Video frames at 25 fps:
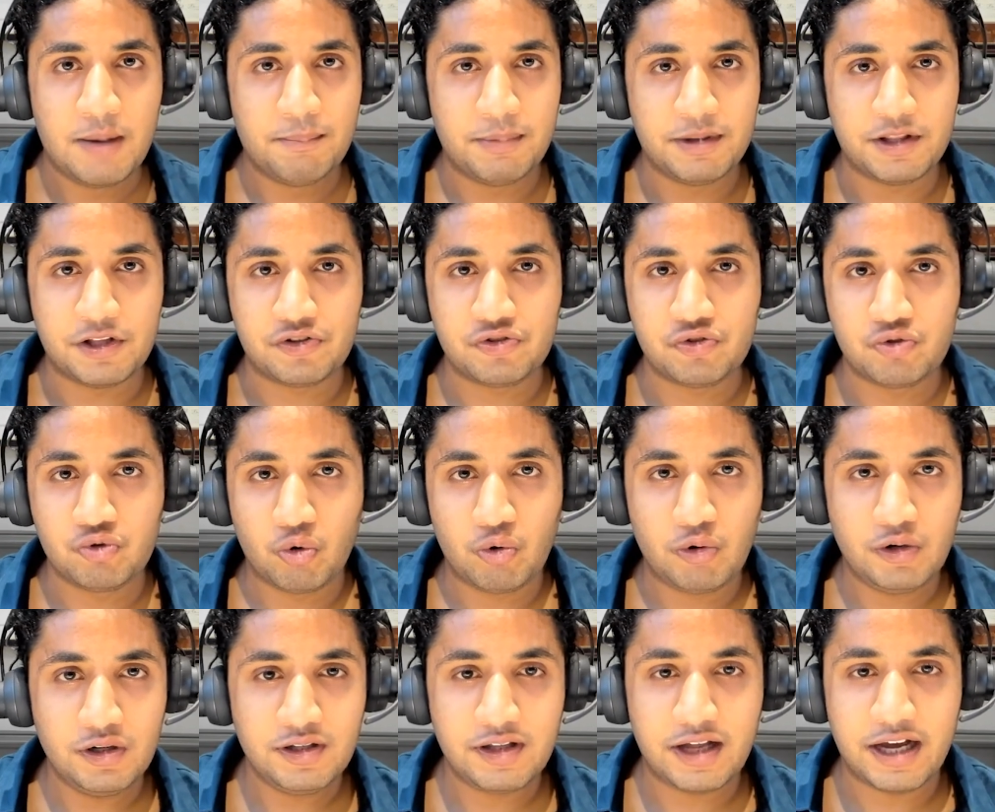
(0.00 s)
But the
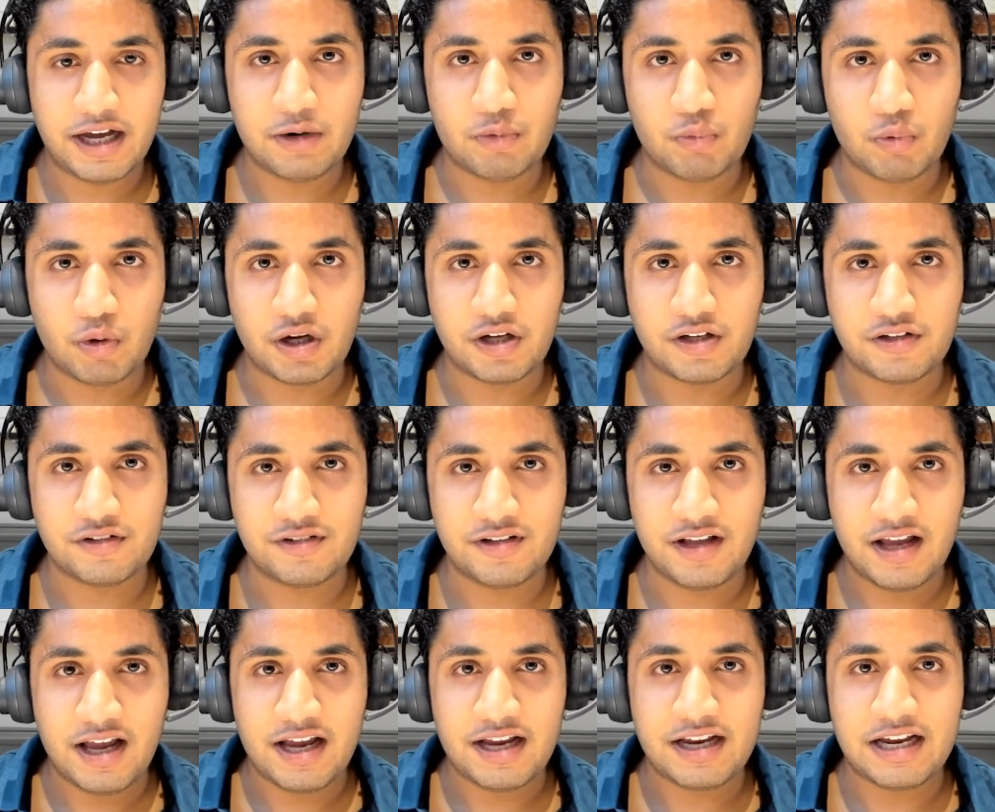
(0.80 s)
storyline
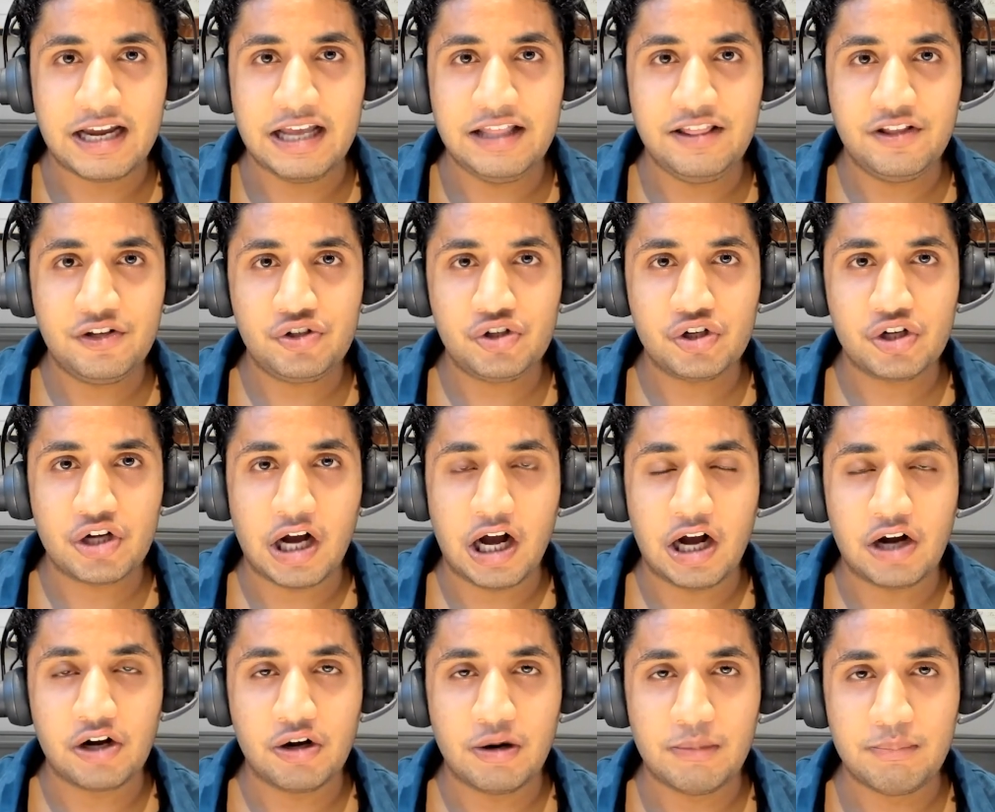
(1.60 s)
was, can the
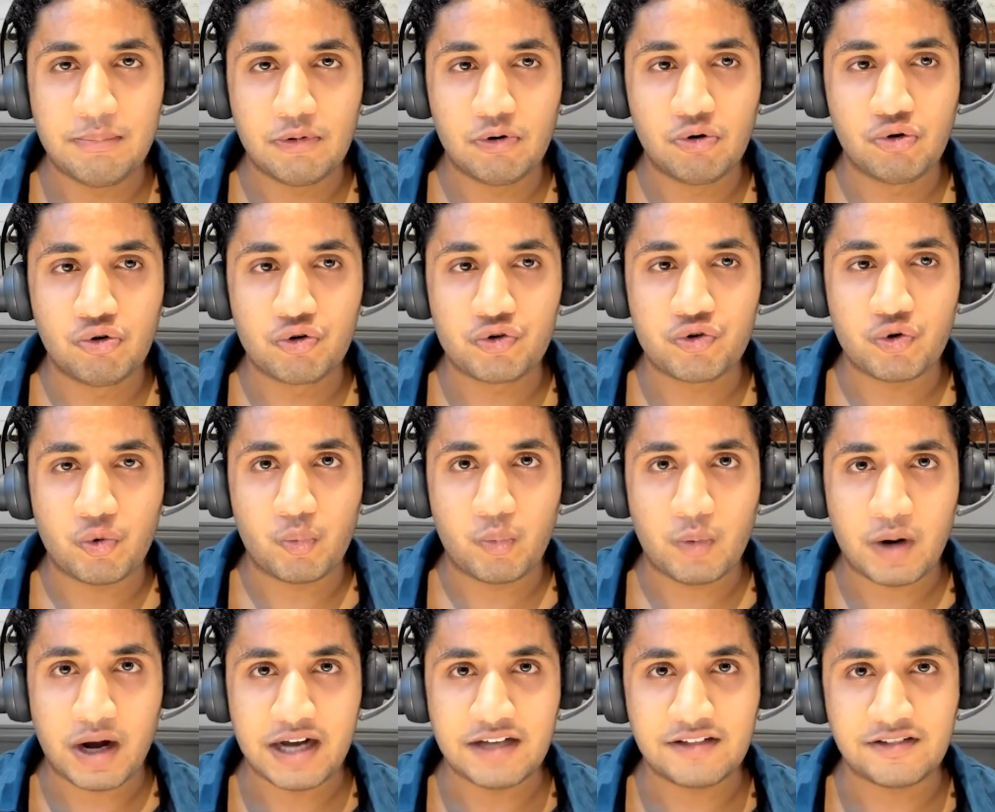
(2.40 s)
Chicago Bulls
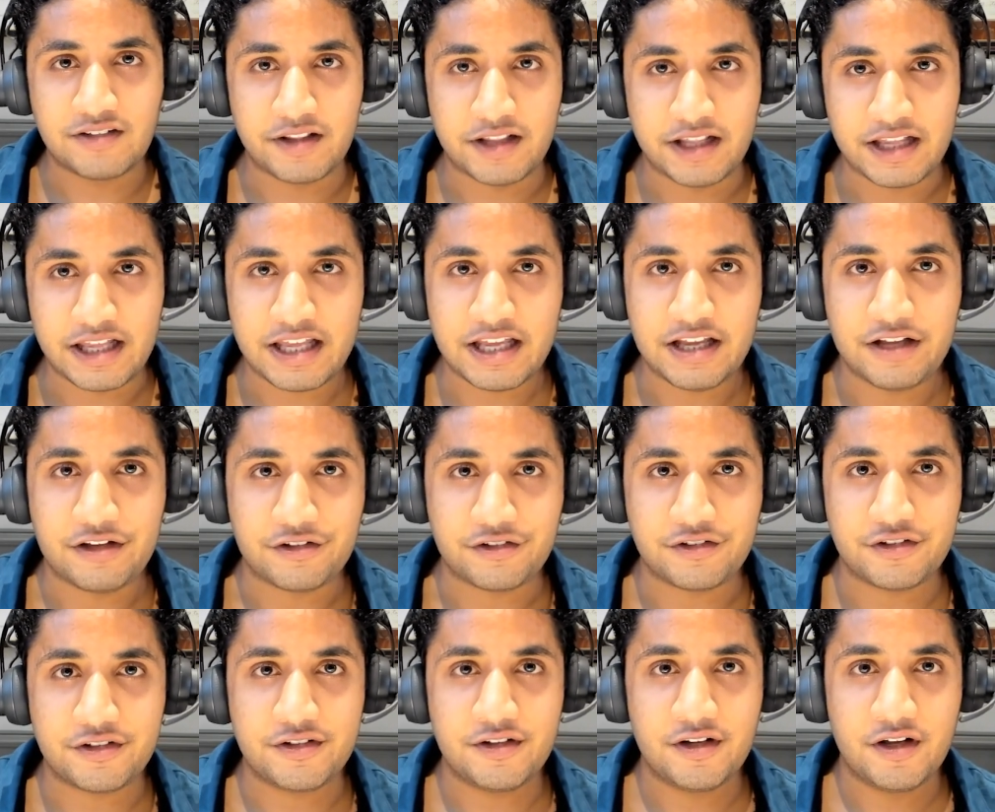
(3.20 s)
rise in the
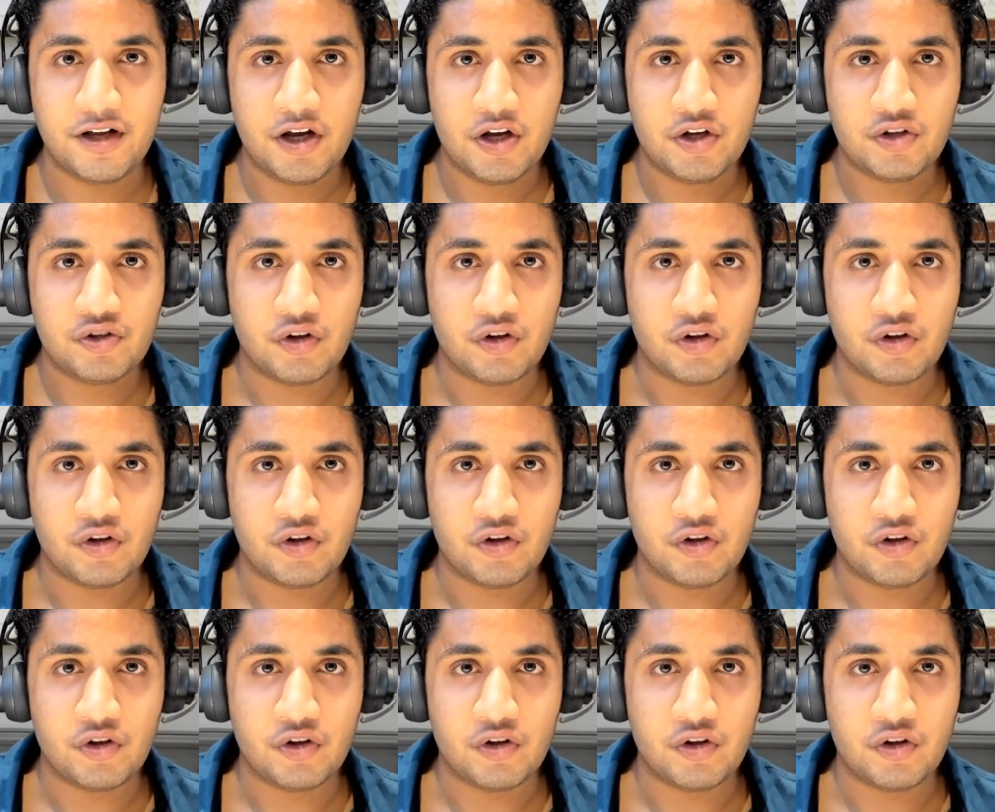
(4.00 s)
East?